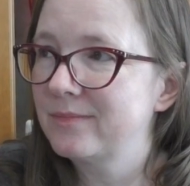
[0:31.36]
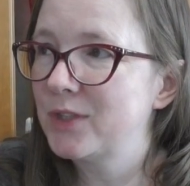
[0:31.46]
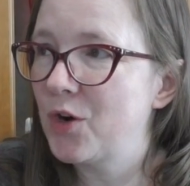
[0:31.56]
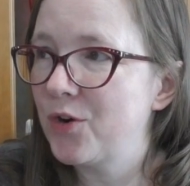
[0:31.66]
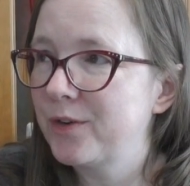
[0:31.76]

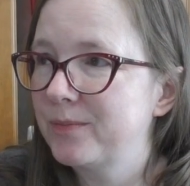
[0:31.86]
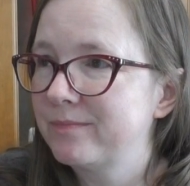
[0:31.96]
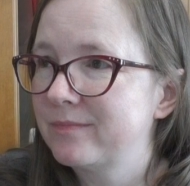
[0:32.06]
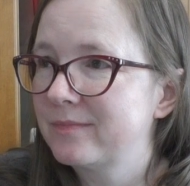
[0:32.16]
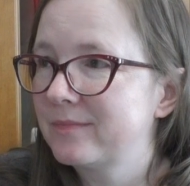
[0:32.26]
dog
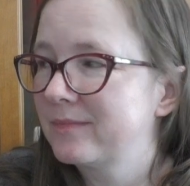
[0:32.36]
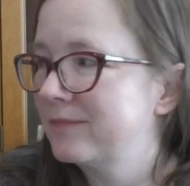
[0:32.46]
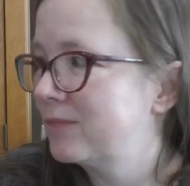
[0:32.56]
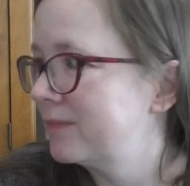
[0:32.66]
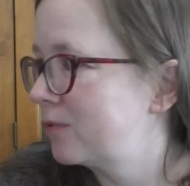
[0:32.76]

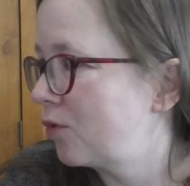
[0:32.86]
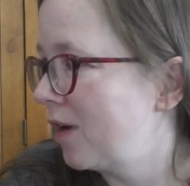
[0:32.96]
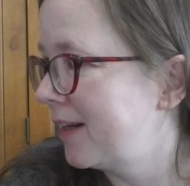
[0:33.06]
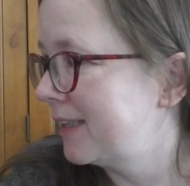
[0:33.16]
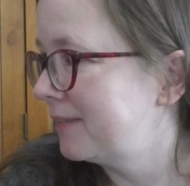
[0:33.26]

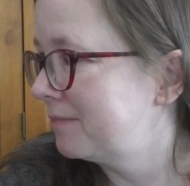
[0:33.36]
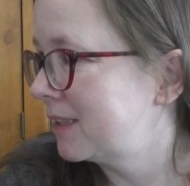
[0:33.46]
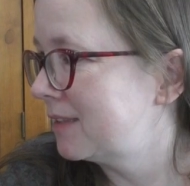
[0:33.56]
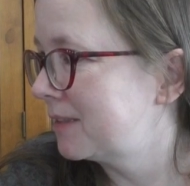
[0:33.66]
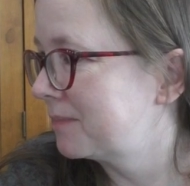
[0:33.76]
crying,
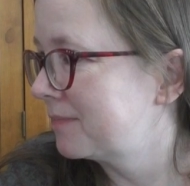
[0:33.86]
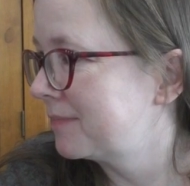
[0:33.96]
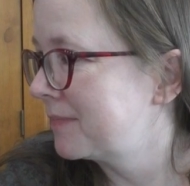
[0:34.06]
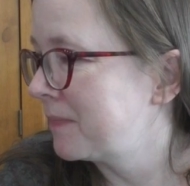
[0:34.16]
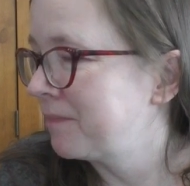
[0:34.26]
that's
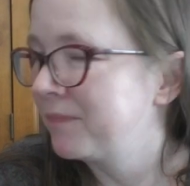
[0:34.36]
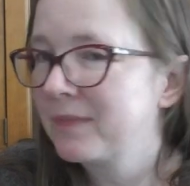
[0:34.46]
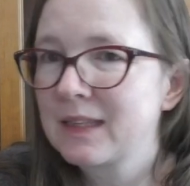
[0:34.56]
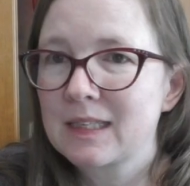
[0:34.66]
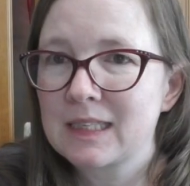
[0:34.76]

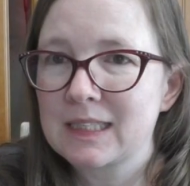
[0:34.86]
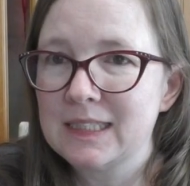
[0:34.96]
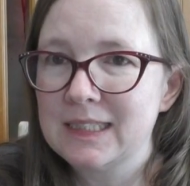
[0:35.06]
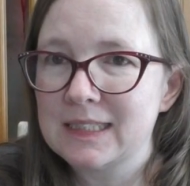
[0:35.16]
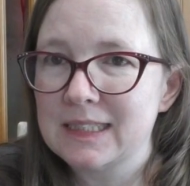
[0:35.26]

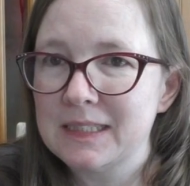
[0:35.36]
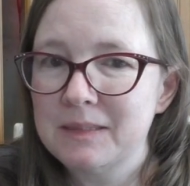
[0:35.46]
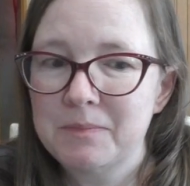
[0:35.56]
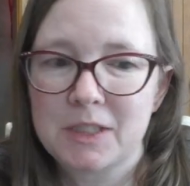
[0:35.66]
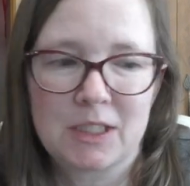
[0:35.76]

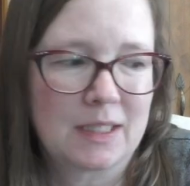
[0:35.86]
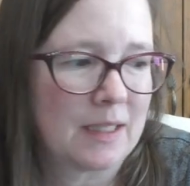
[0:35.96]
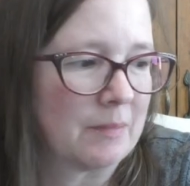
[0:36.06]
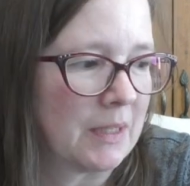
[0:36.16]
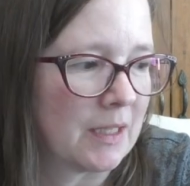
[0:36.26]
Khaleesi. She
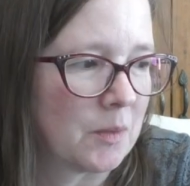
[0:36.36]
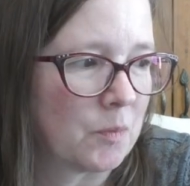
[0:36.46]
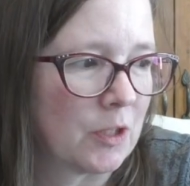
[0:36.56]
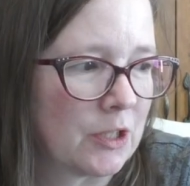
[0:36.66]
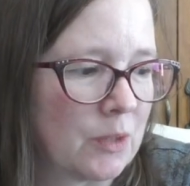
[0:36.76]
can't make
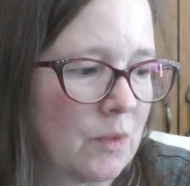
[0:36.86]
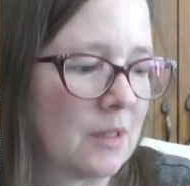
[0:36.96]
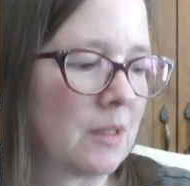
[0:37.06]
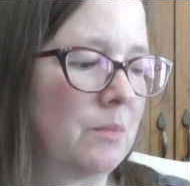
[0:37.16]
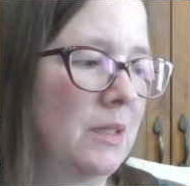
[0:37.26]
up where she
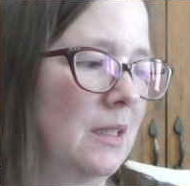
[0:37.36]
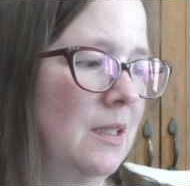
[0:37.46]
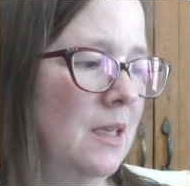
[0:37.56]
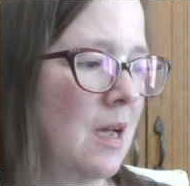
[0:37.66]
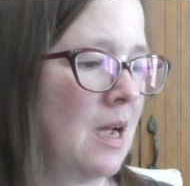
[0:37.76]
wants to
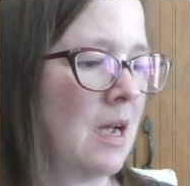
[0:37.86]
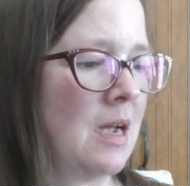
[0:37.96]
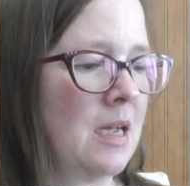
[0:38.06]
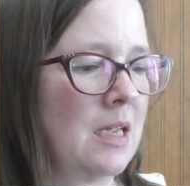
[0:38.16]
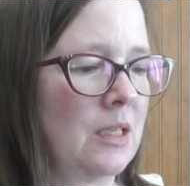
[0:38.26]
be,
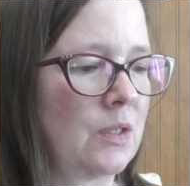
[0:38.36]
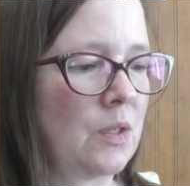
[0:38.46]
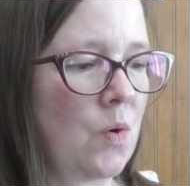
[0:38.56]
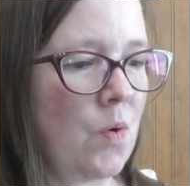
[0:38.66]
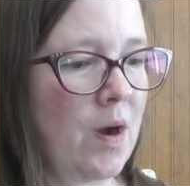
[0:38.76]

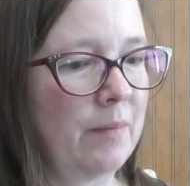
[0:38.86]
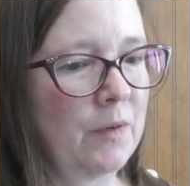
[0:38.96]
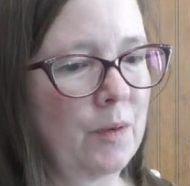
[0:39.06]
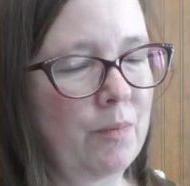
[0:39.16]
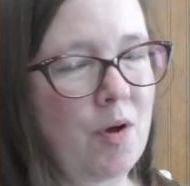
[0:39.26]
so I'm
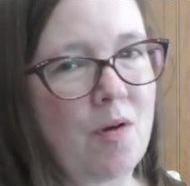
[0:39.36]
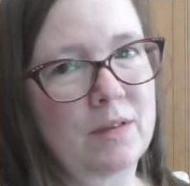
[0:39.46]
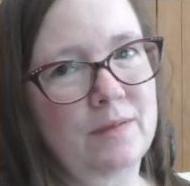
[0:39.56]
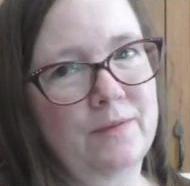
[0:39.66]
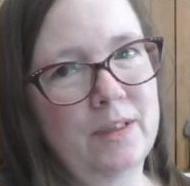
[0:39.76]
going to
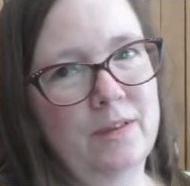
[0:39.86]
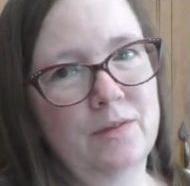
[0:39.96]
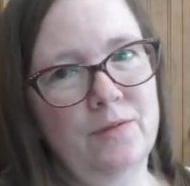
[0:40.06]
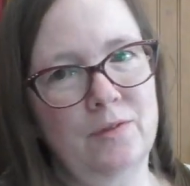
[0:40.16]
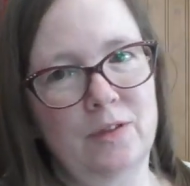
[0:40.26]
pause the
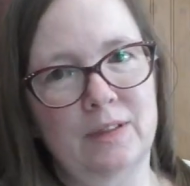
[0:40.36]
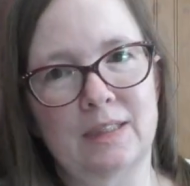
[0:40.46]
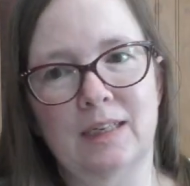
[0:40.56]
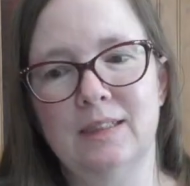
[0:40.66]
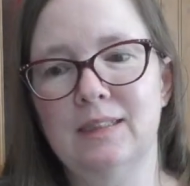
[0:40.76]
video for a
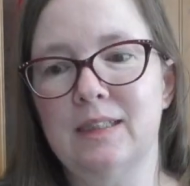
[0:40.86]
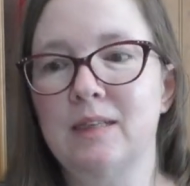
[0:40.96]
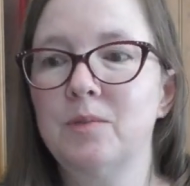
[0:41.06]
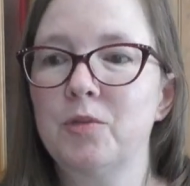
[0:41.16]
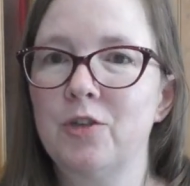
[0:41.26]
second
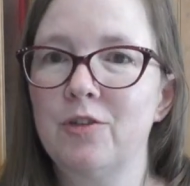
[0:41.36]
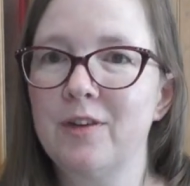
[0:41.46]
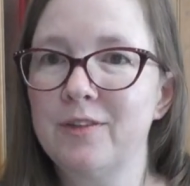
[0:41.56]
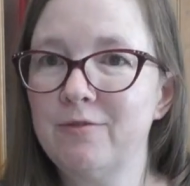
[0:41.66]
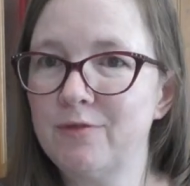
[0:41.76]
and put her
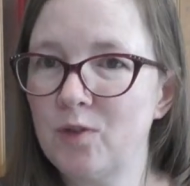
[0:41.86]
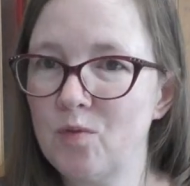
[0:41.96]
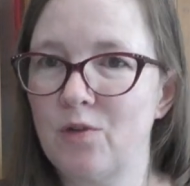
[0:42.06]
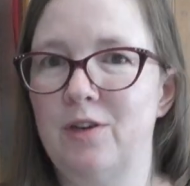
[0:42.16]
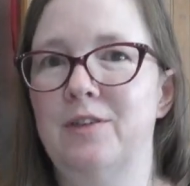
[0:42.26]
on the
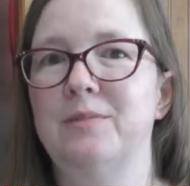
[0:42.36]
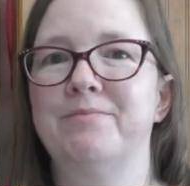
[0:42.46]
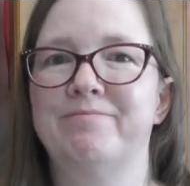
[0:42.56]
floor.